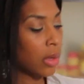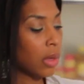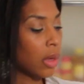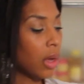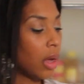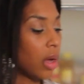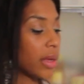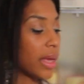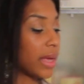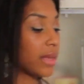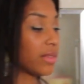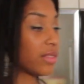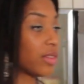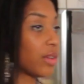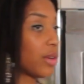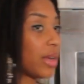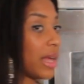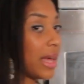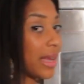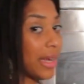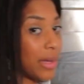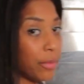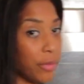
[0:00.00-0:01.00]
Okay, so
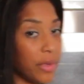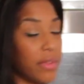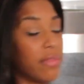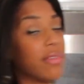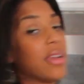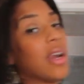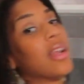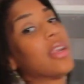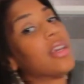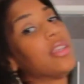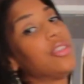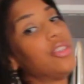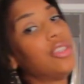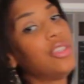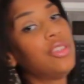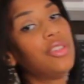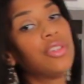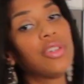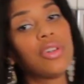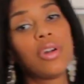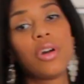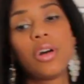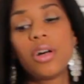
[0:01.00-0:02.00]
now that we've got our
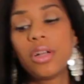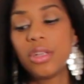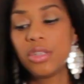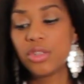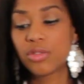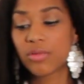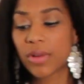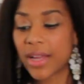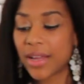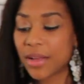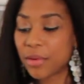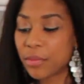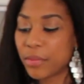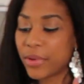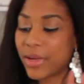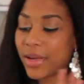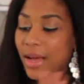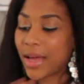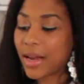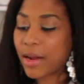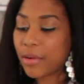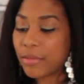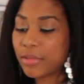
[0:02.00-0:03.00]
ginger all drained, we
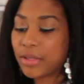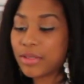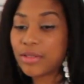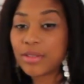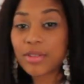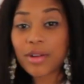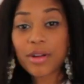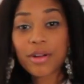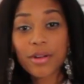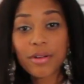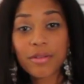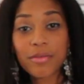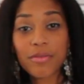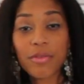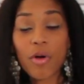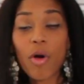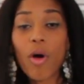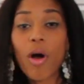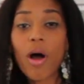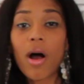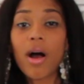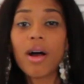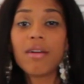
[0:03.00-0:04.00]
got our reserve
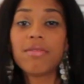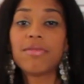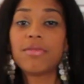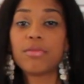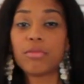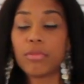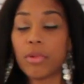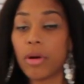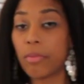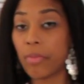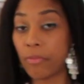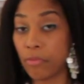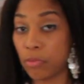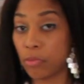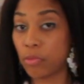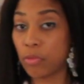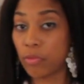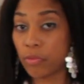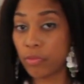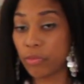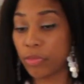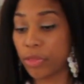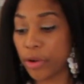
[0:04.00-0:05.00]
off, a
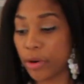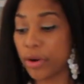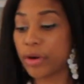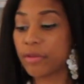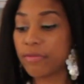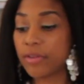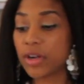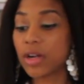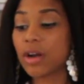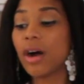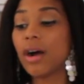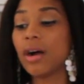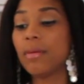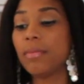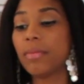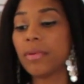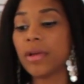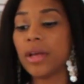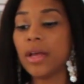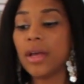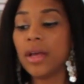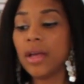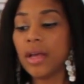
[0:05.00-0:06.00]
third of a
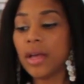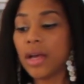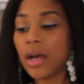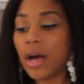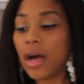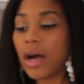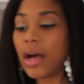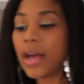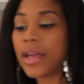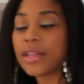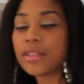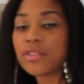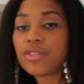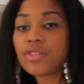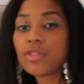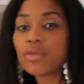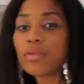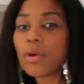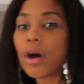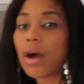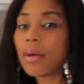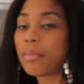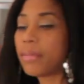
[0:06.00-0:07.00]
cup uh,
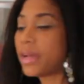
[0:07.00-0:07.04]
into our